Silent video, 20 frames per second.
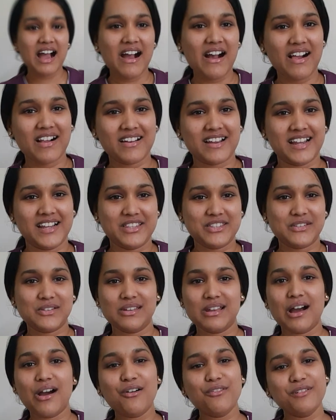Alright, so
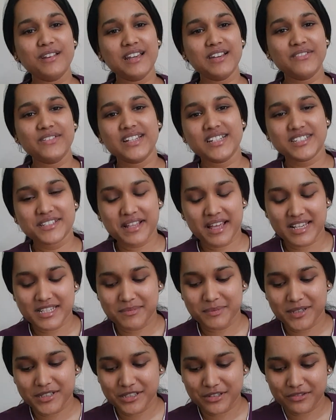now we have reached the
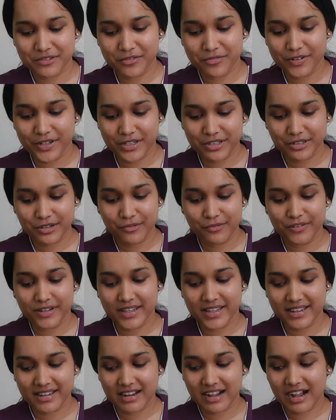aspect of the video
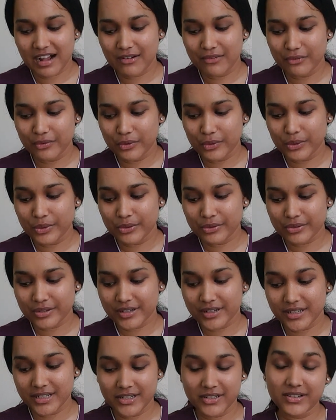where I would
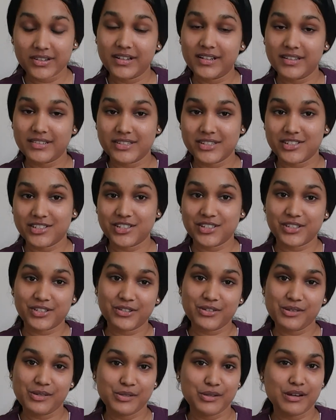really suggest
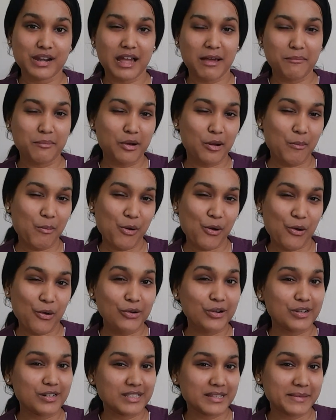you to grab
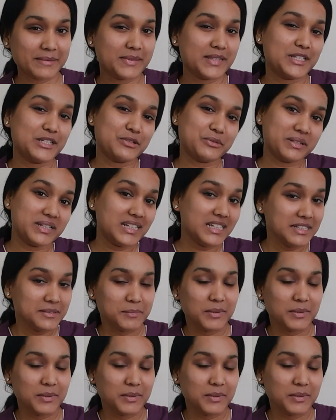popcorn or something to eat,